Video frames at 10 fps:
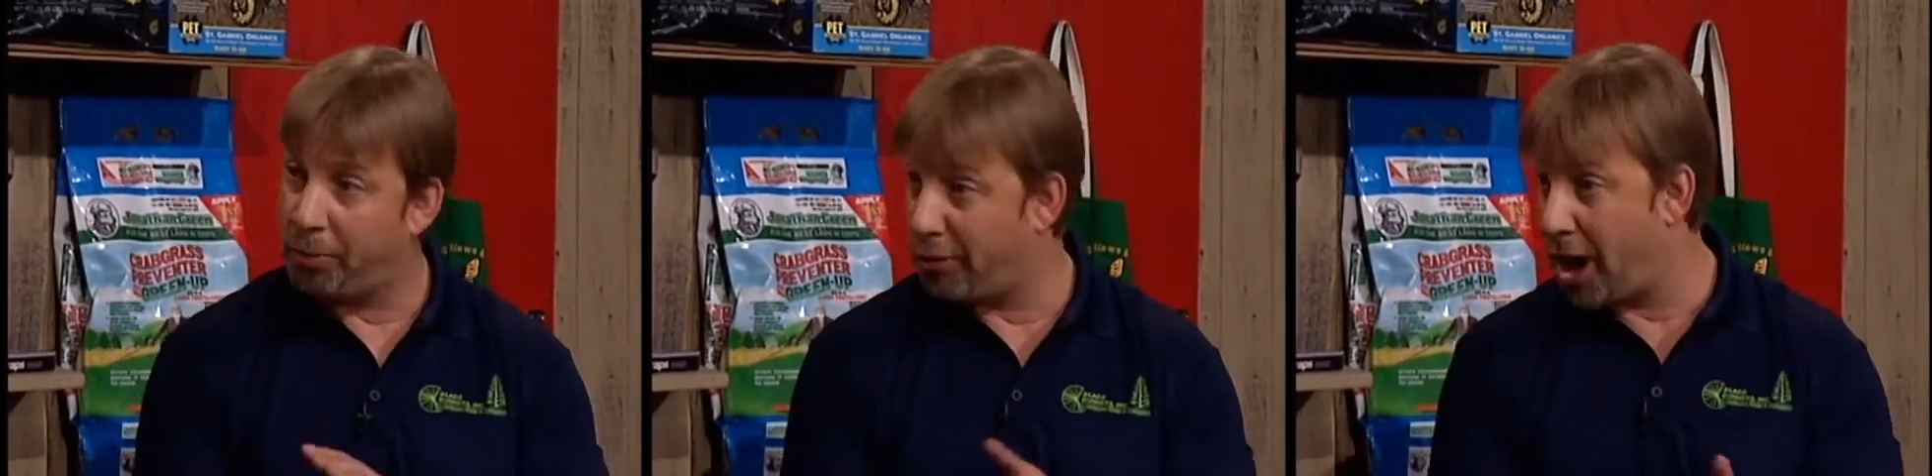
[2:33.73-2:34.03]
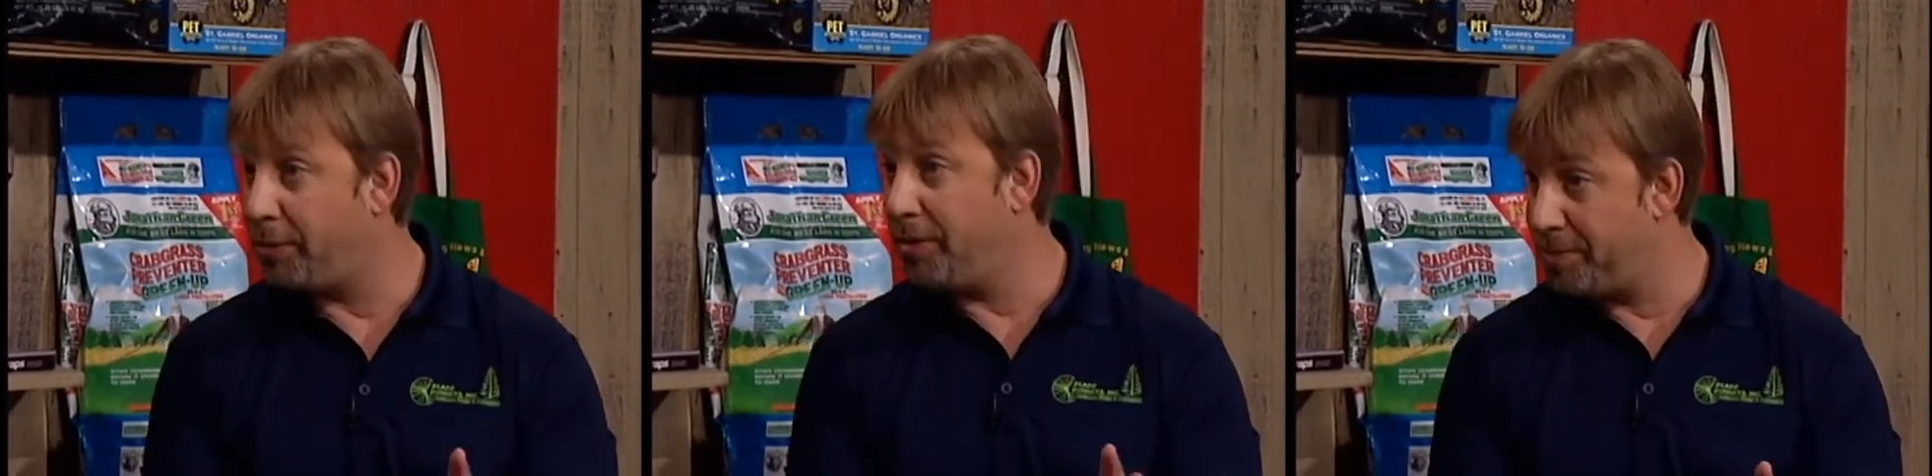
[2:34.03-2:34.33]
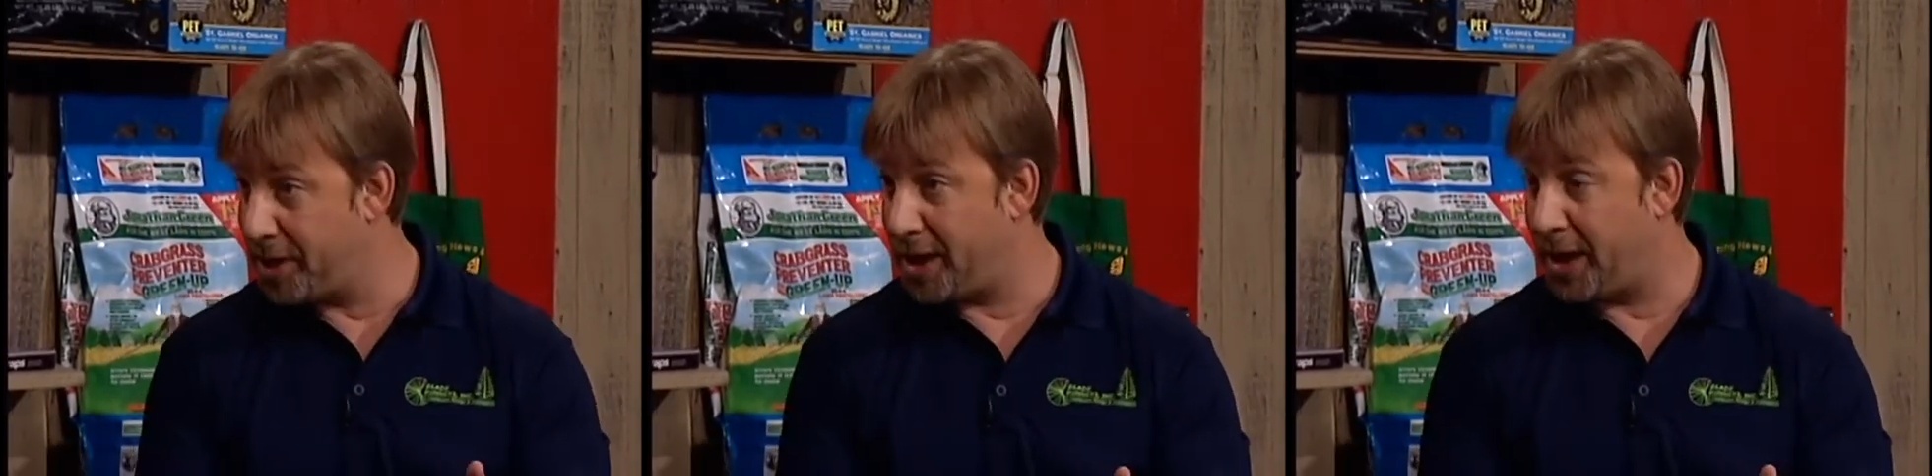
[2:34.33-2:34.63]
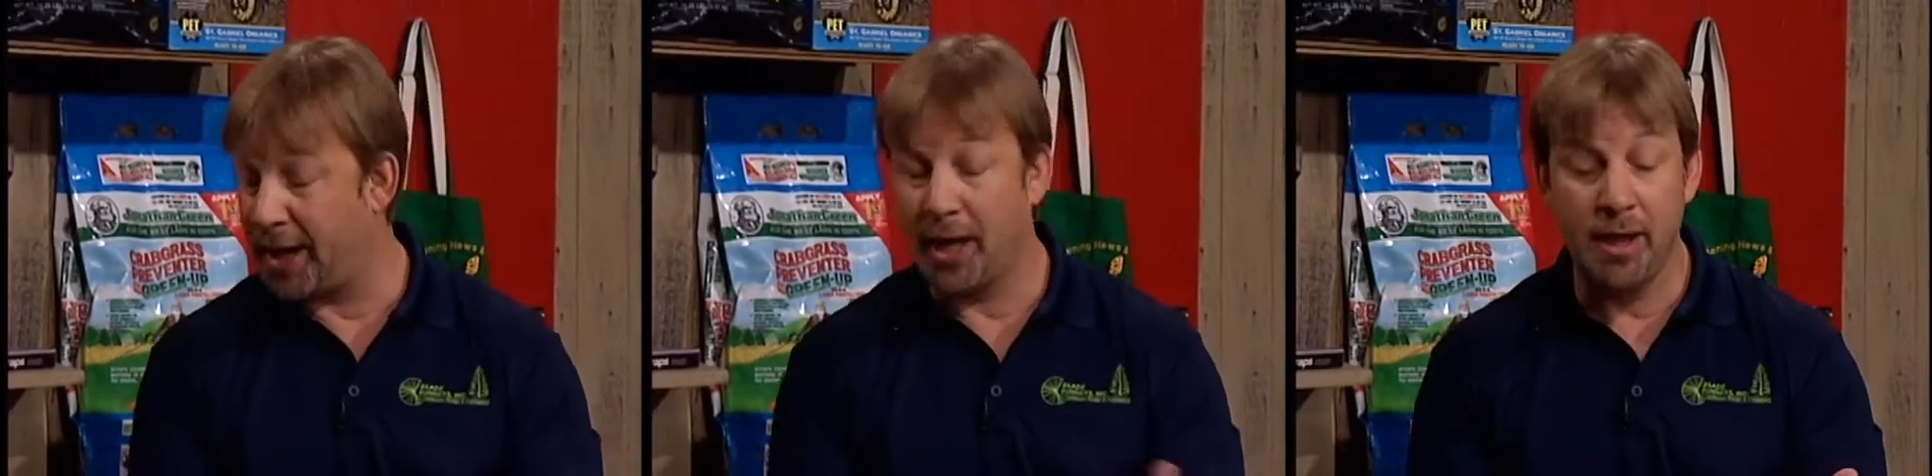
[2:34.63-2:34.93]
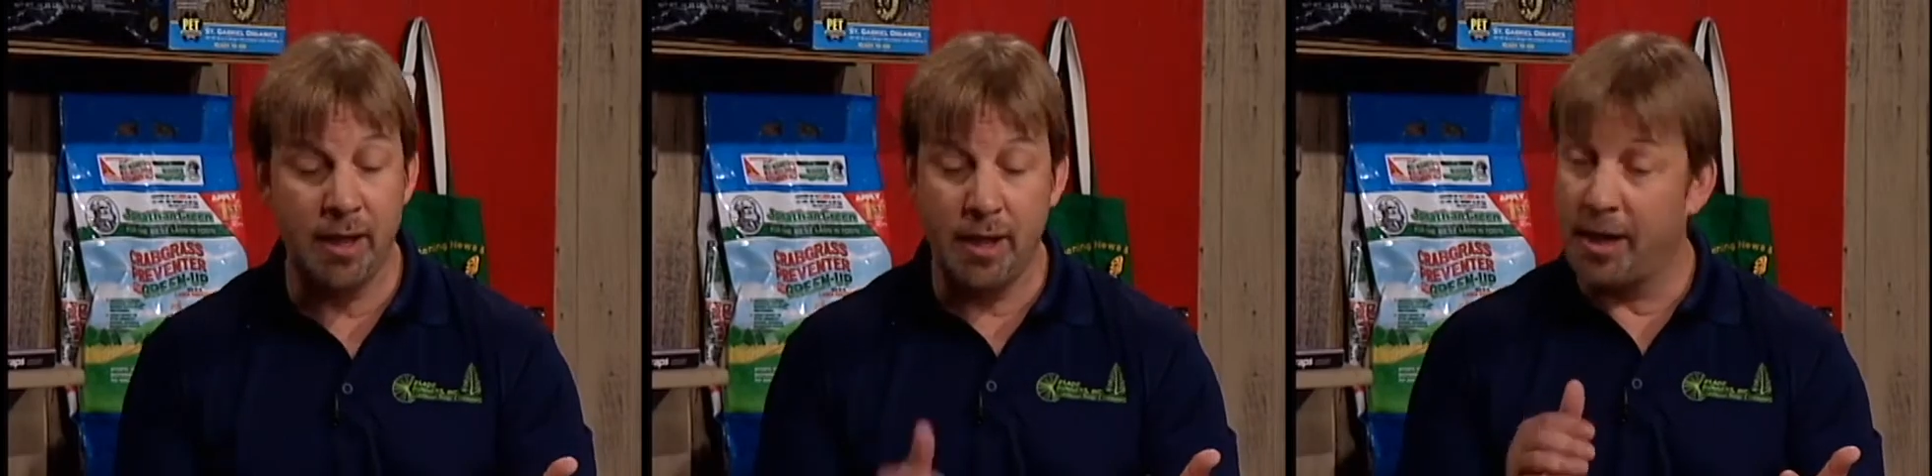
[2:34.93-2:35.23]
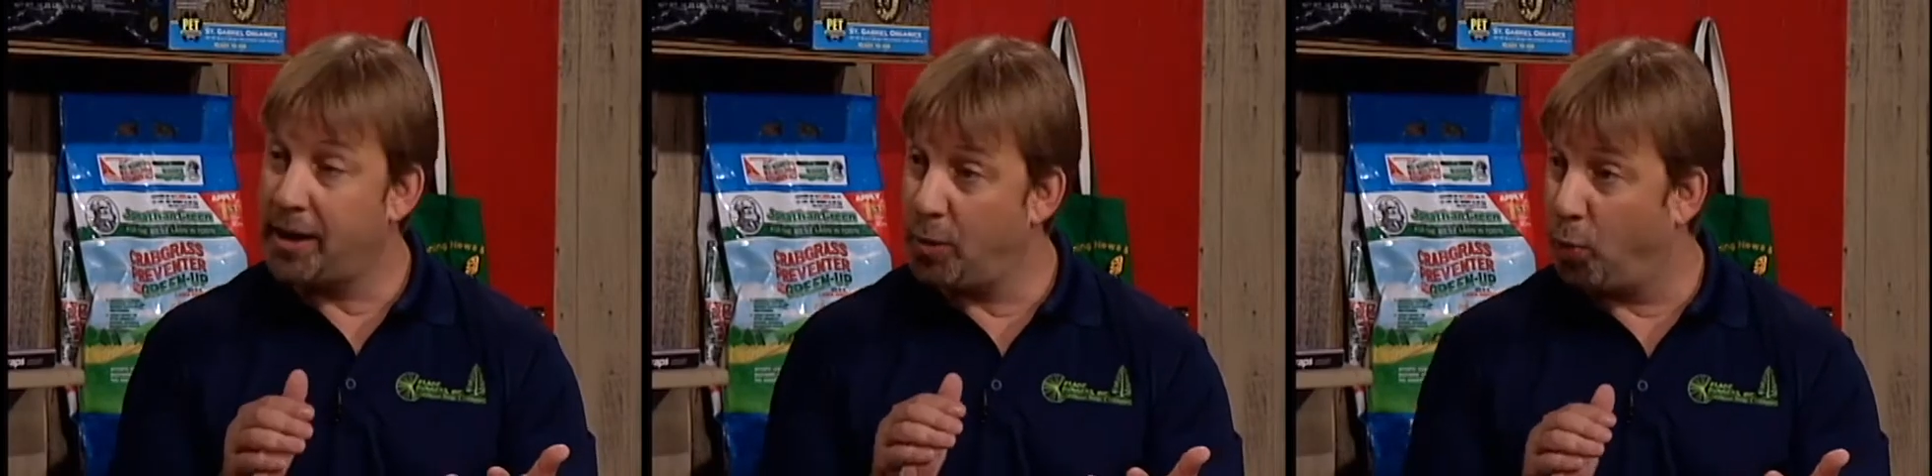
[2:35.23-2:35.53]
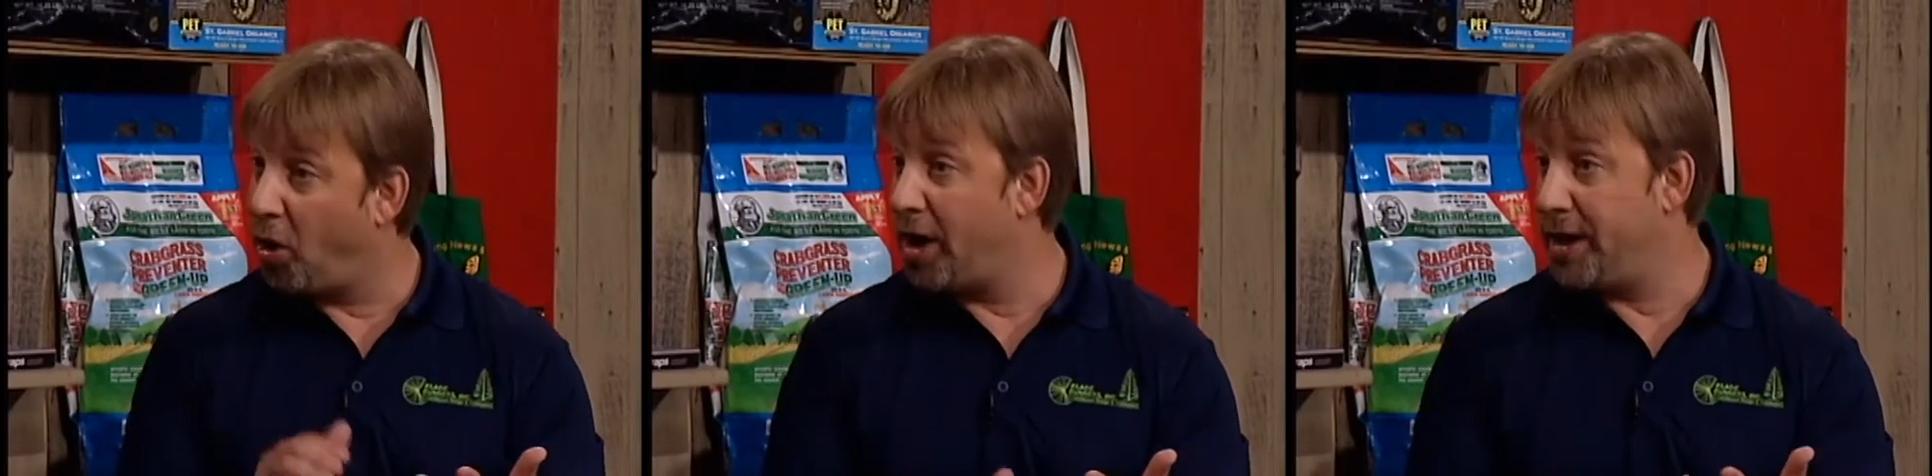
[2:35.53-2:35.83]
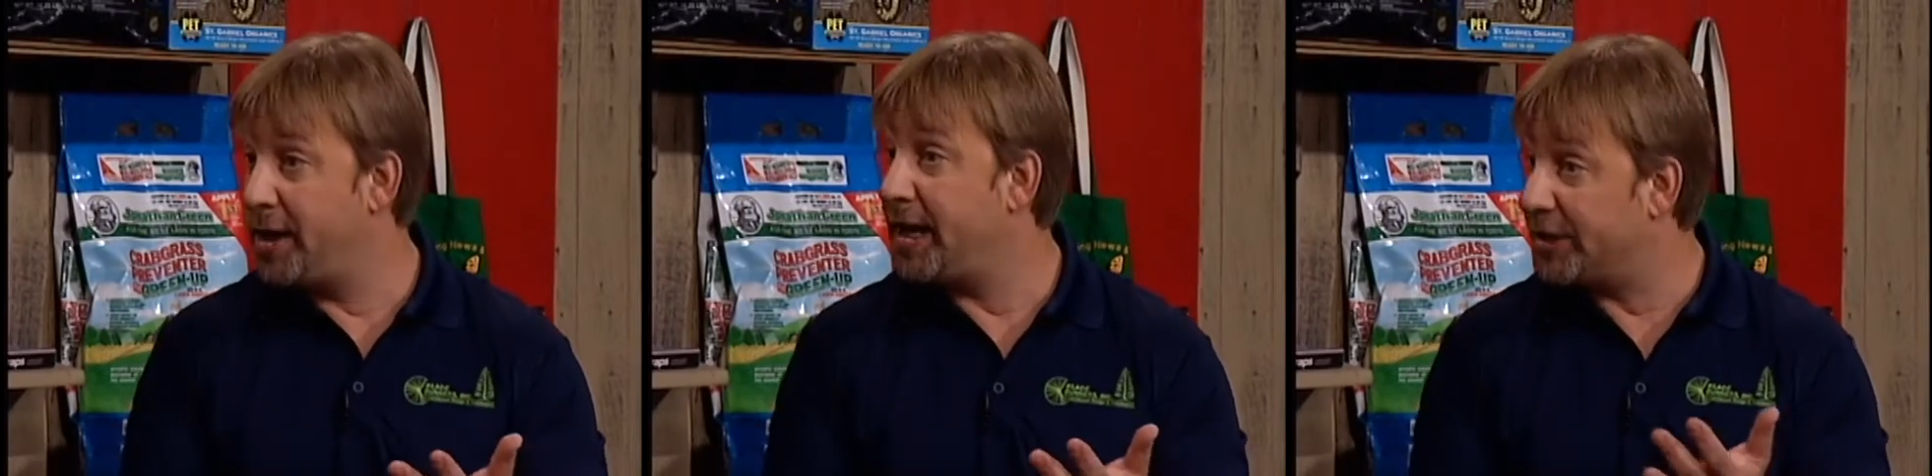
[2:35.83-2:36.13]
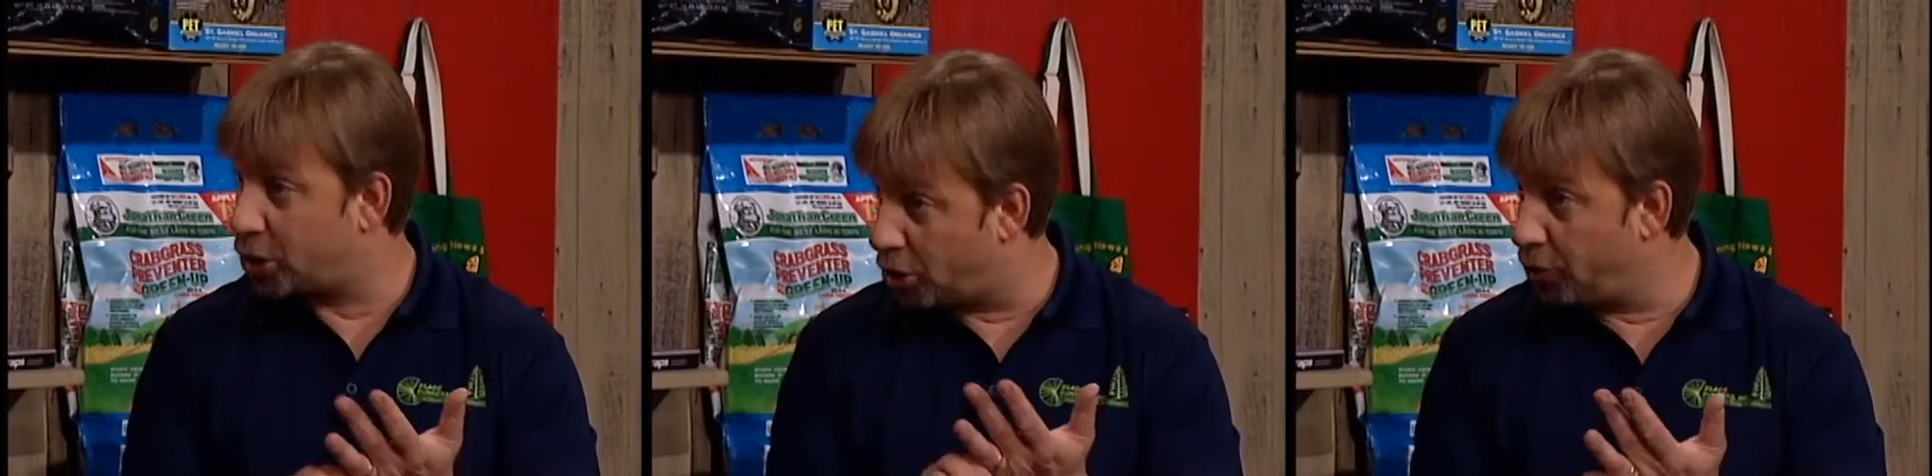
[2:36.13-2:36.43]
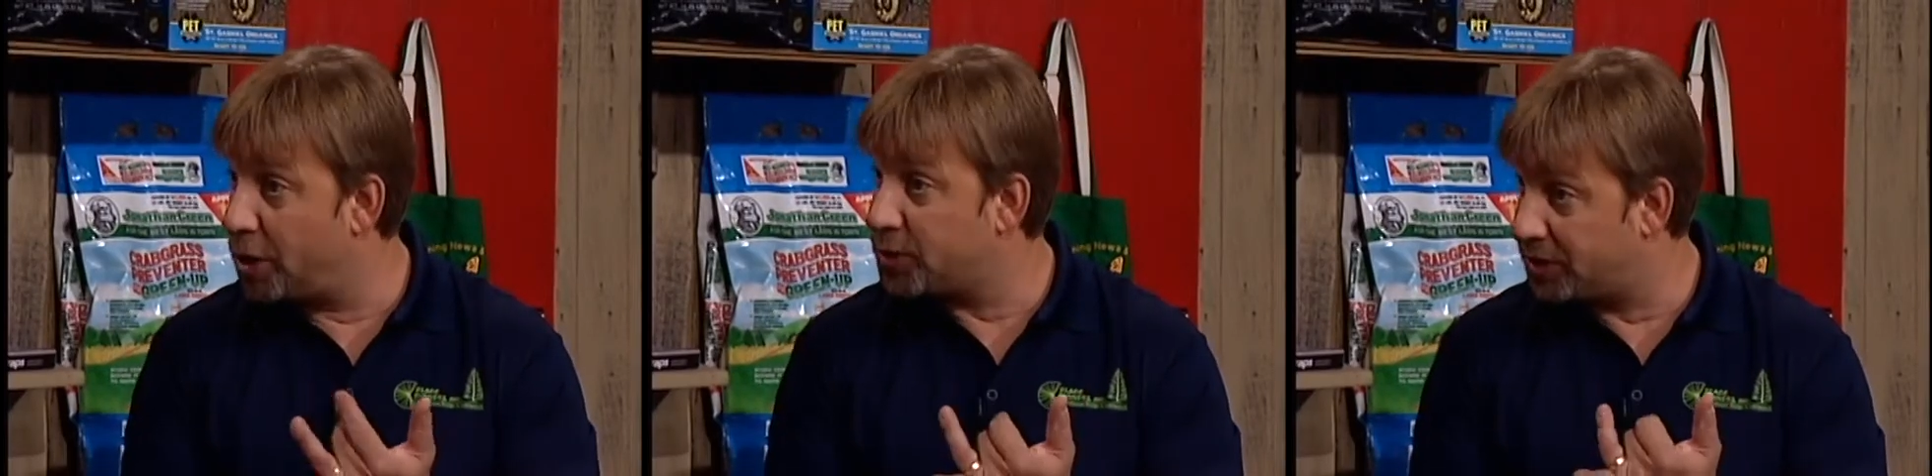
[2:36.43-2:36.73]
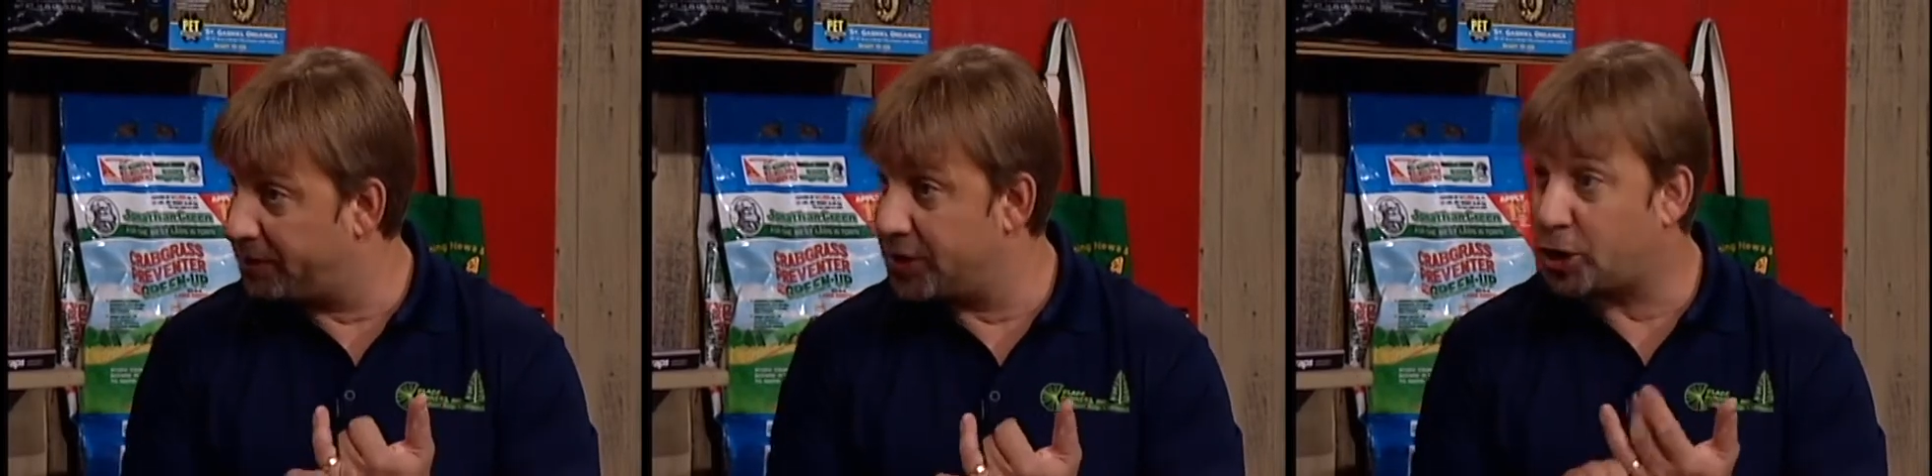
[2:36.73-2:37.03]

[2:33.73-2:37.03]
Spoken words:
Problem being, one, it's corrosive.